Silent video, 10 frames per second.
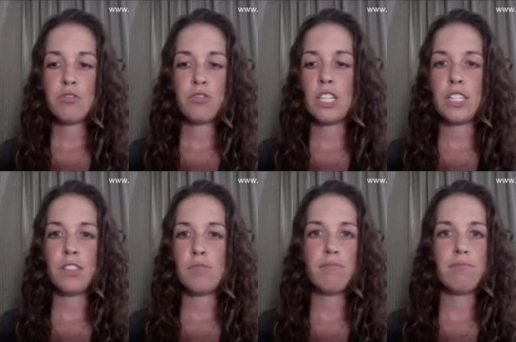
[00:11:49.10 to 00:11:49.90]

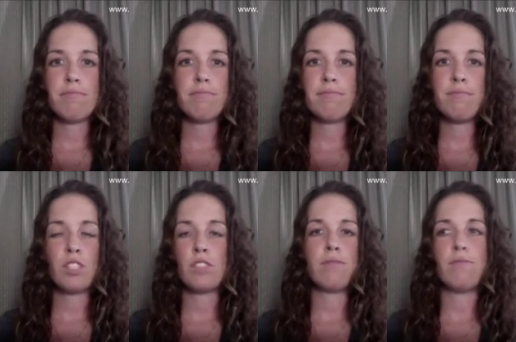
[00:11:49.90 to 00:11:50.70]
just
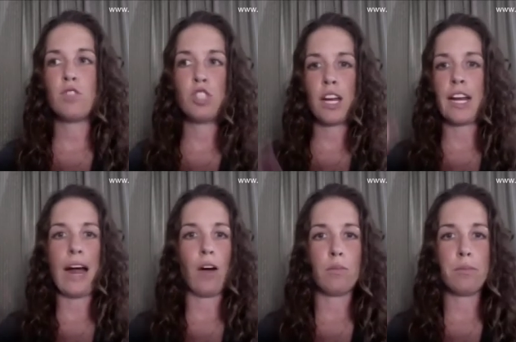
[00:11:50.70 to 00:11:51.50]
shut it
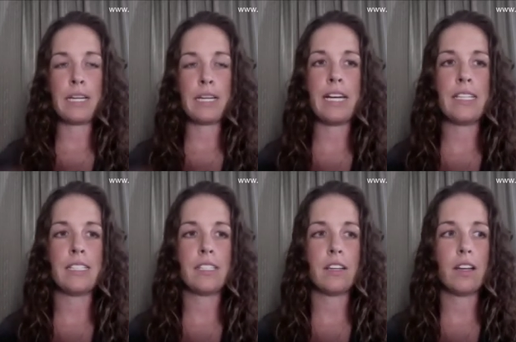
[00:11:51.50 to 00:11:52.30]
out, because